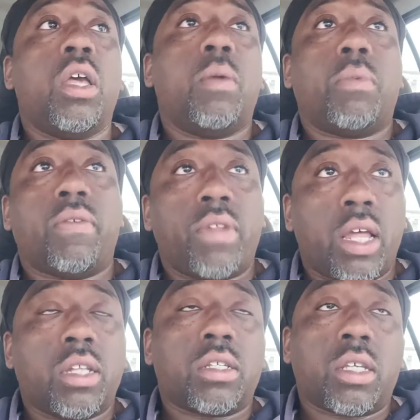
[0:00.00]
But if
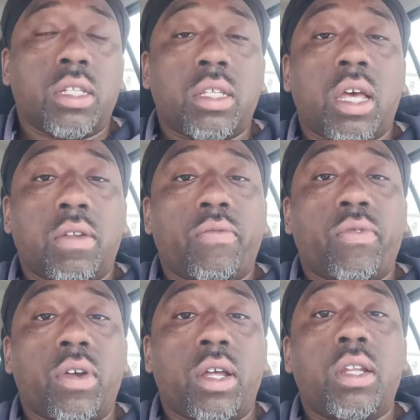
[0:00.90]
Dallas gets out in
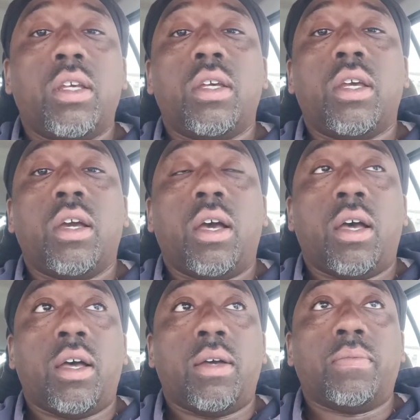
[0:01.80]
front
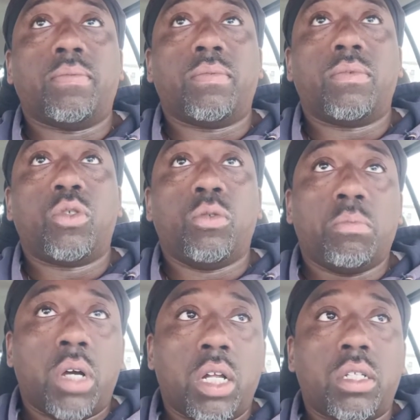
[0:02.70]
too
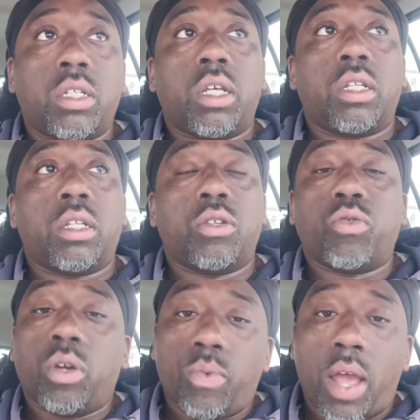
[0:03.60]
much, then
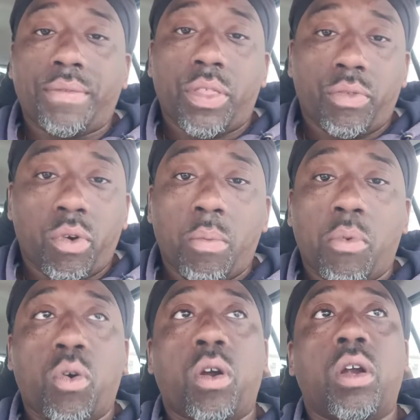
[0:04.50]
Detroit will have to throw
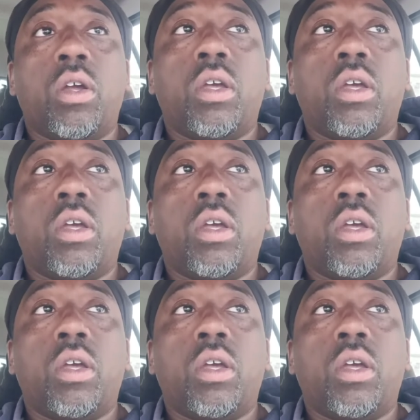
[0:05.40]
more,